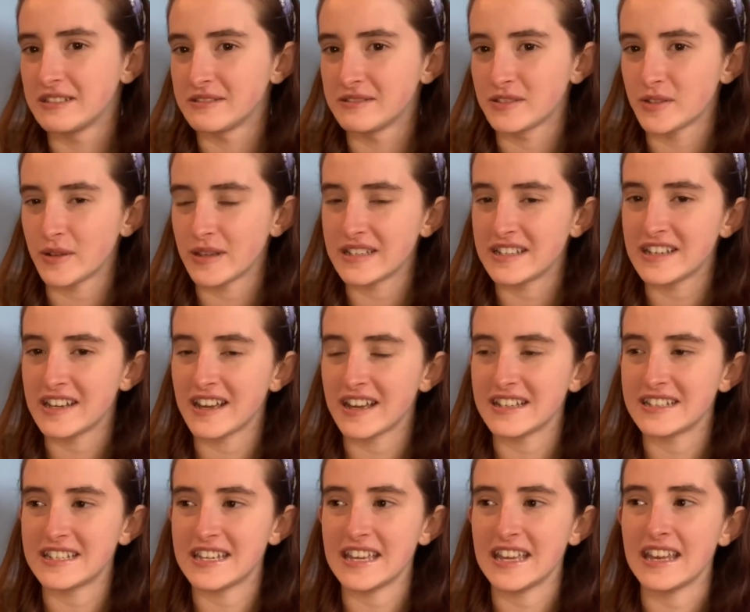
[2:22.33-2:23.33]

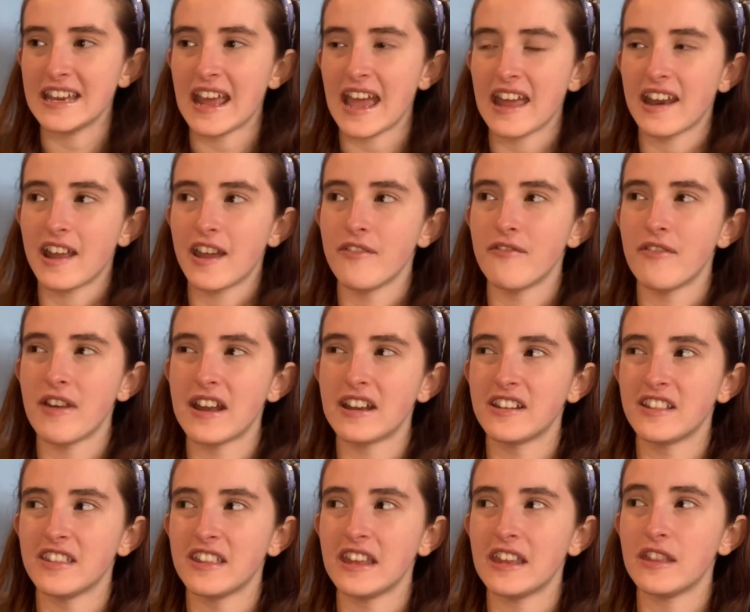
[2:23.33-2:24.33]
2019, and I read
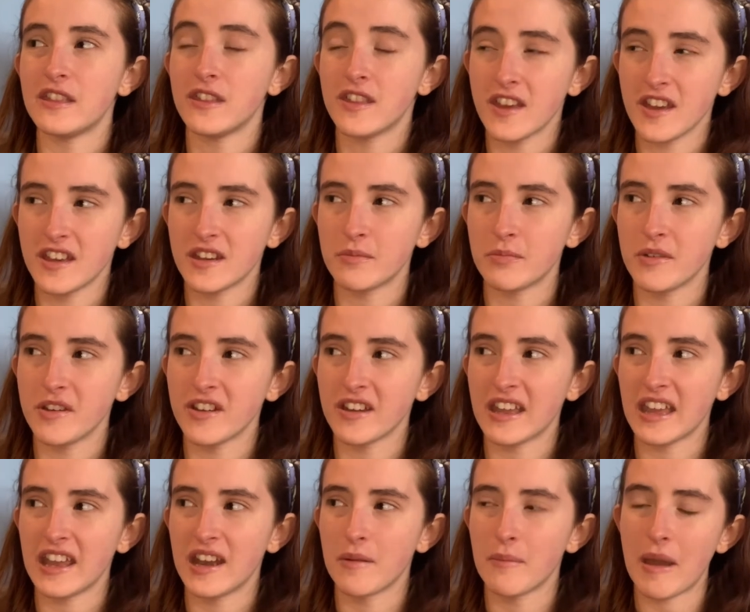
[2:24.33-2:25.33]
the 3rd book
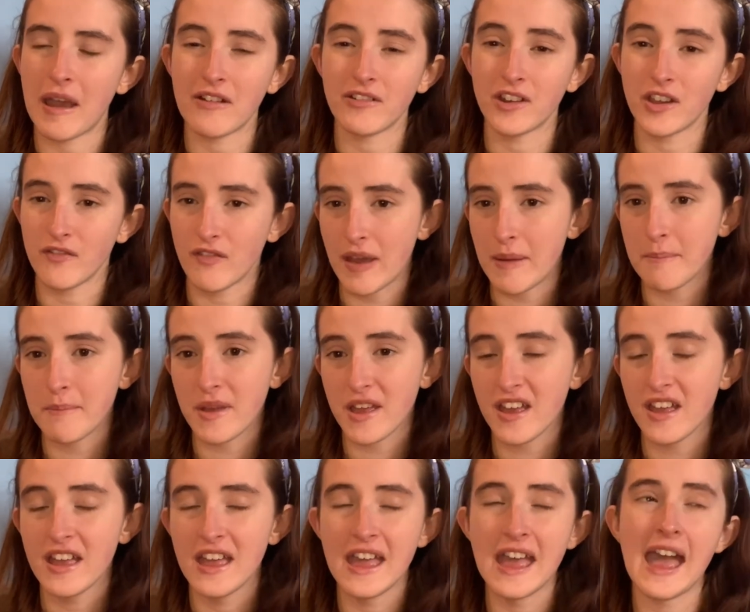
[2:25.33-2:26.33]
in about November,
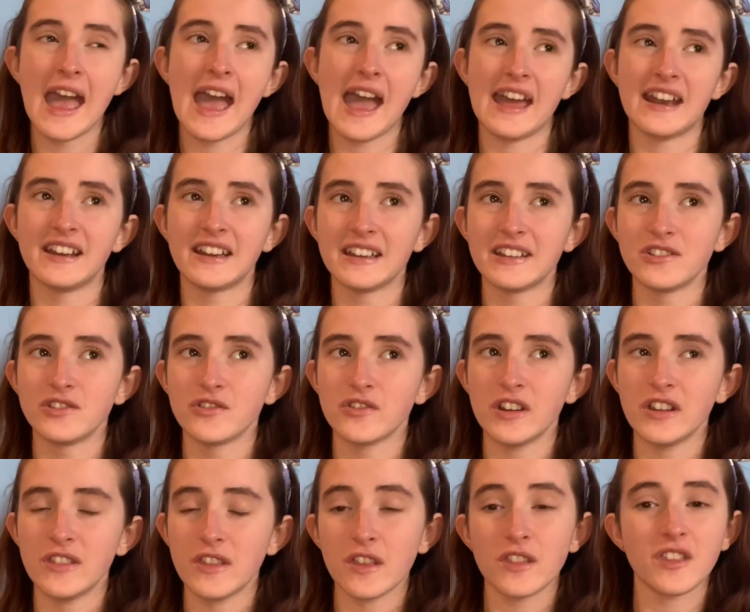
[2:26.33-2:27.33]
and I
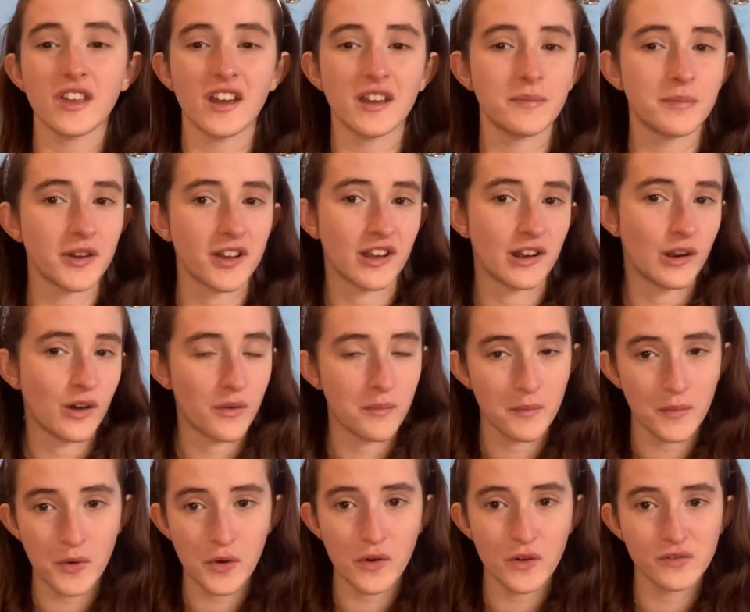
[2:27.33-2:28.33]
enjoyed the 3rd book a lot
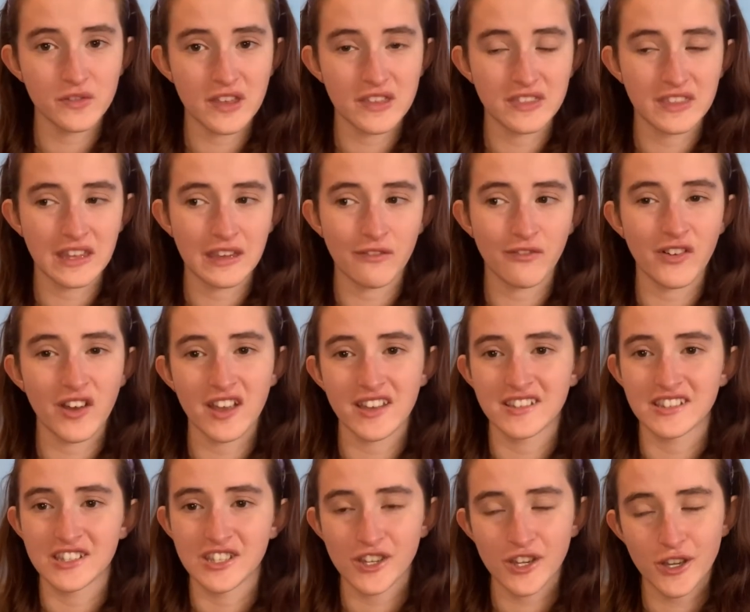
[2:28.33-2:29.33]
more than the
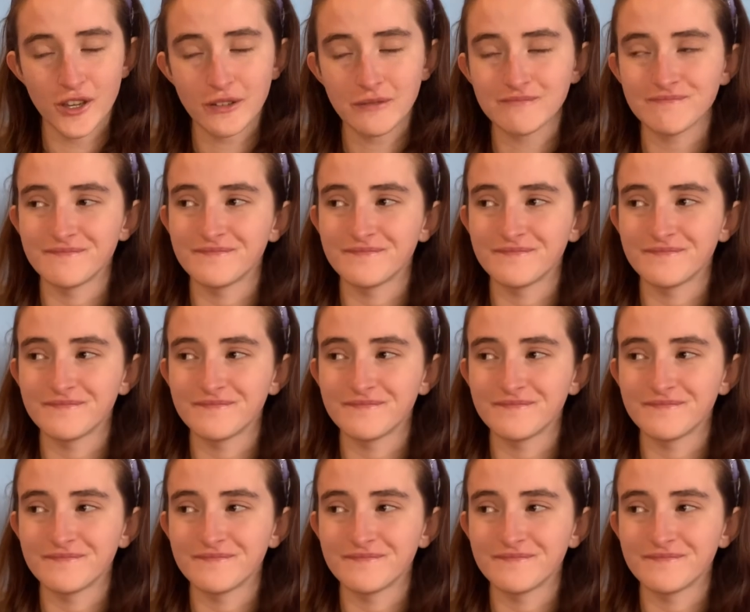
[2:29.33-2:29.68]
first 2,